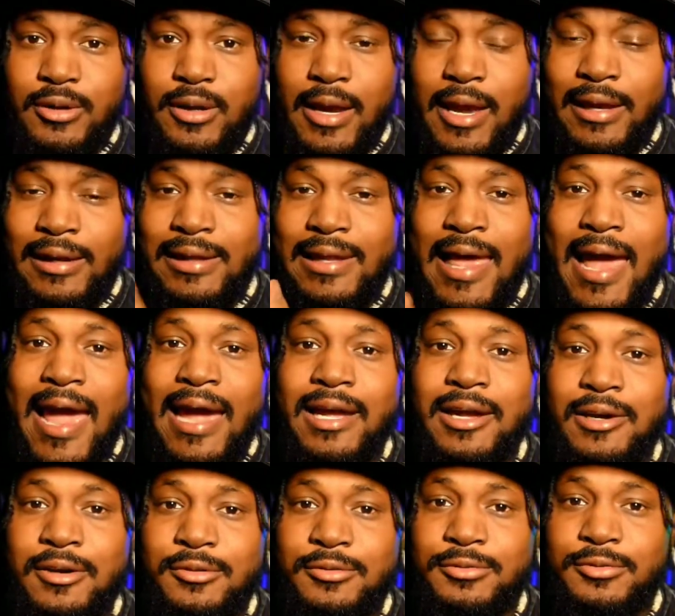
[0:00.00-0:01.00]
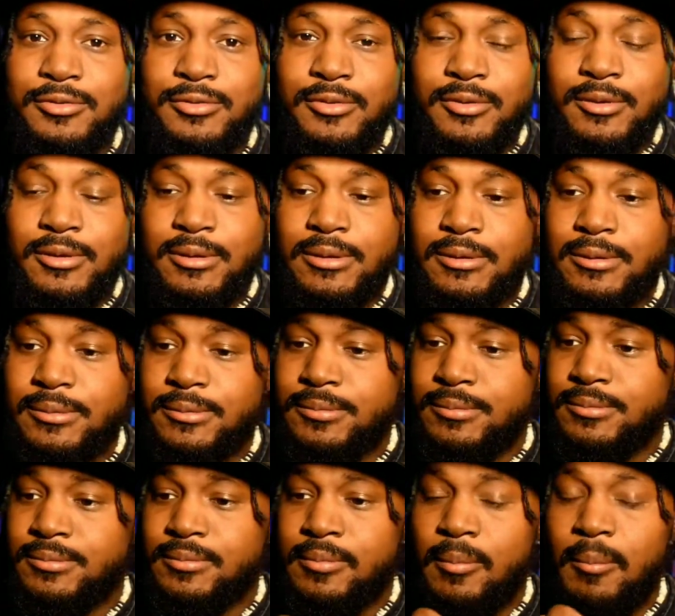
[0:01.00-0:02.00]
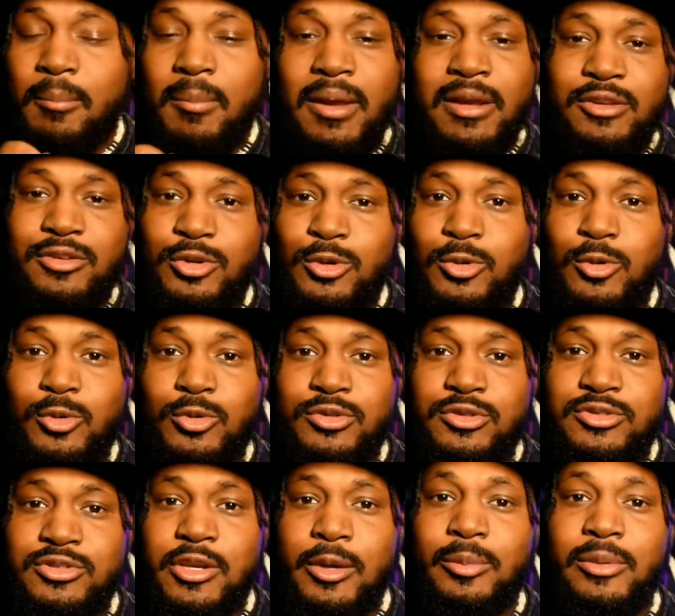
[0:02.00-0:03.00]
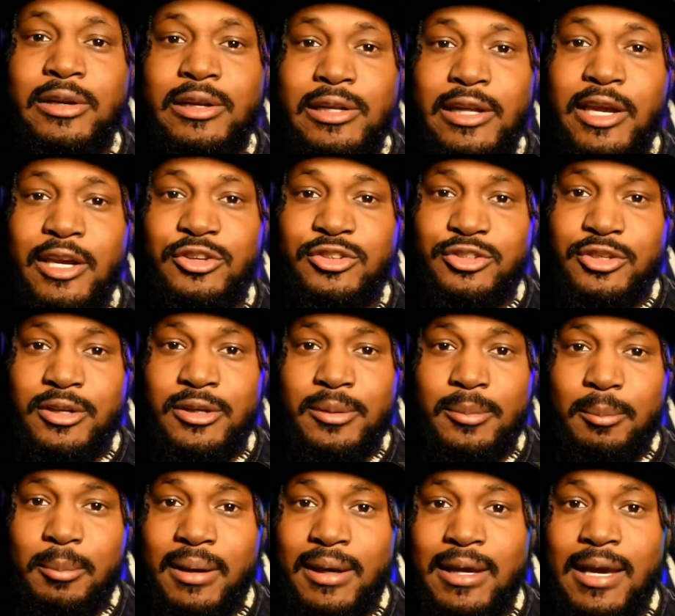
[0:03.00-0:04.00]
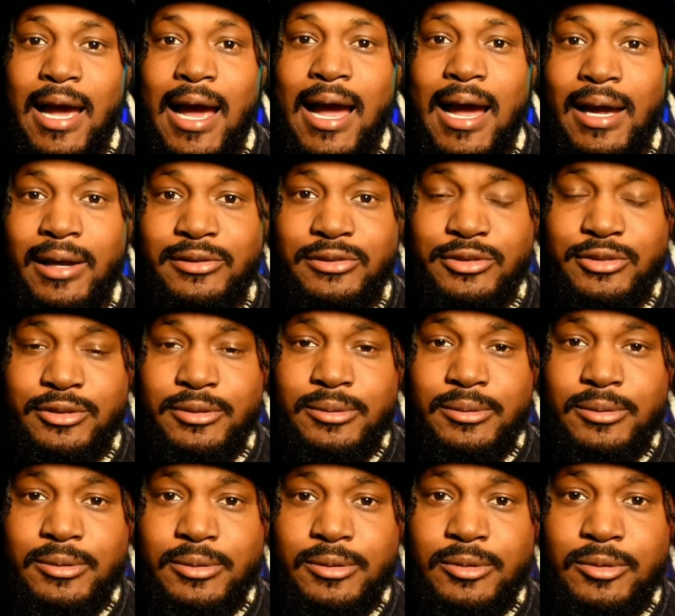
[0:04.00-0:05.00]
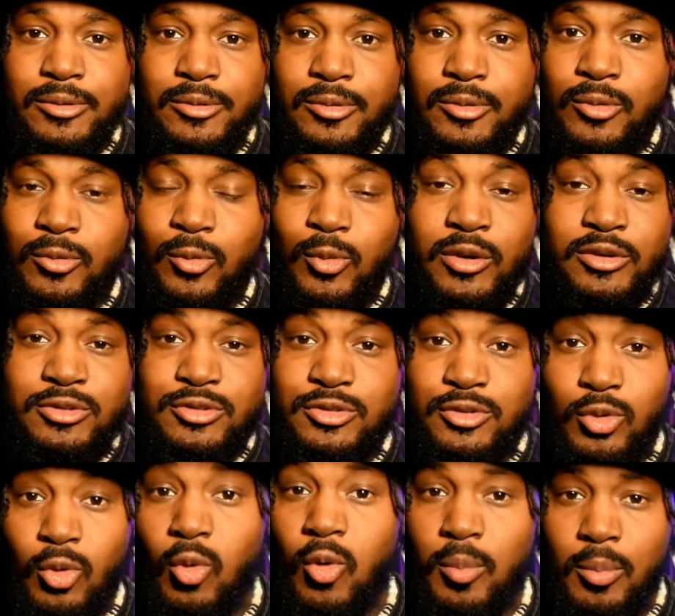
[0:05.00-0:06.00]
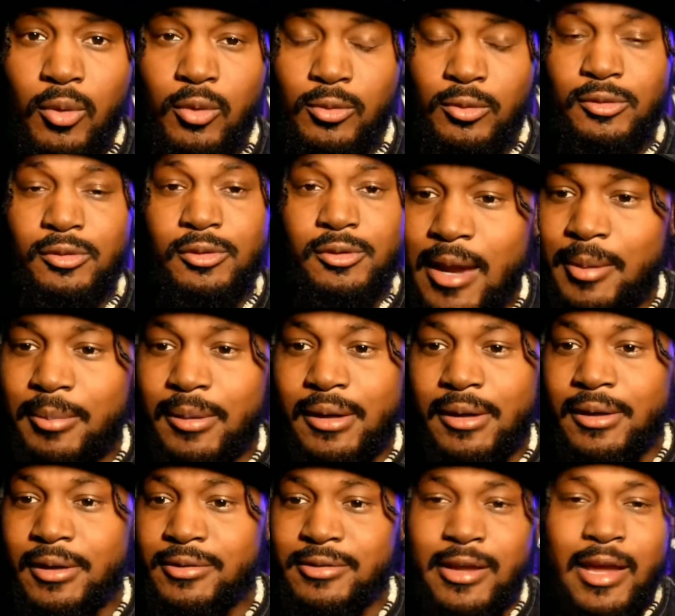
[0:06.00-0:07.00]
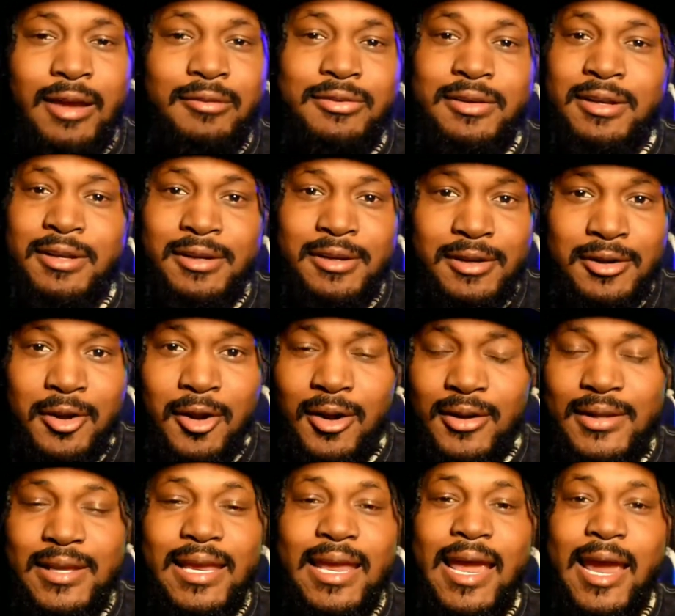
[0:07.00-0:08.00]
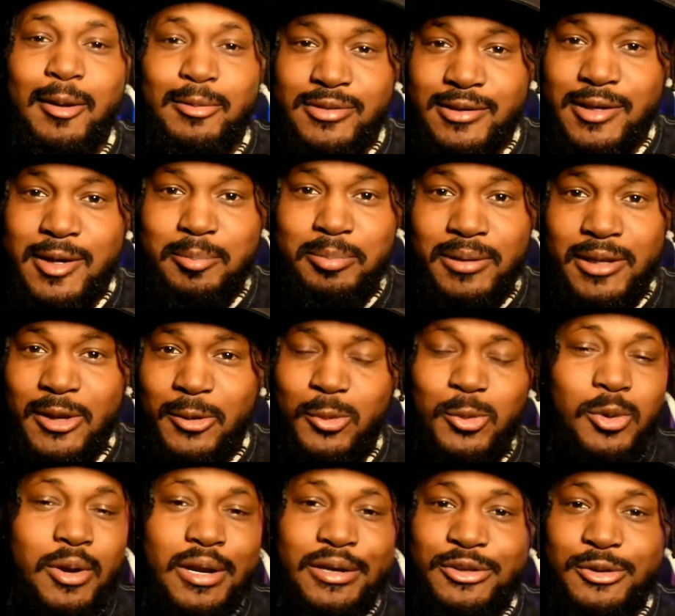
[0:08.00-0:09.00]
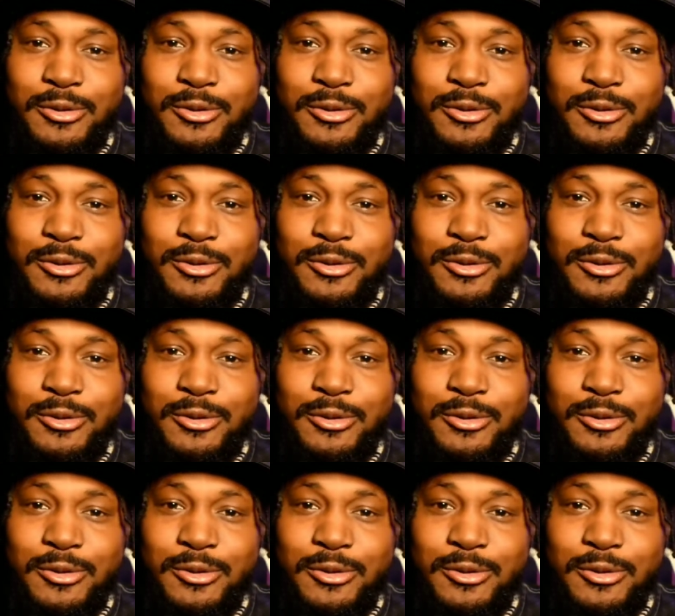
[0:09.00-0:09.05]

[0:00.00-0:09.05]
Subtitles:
a lack of mental stimulation beyond what's normal. I mean, it's evident in all the games that I play. What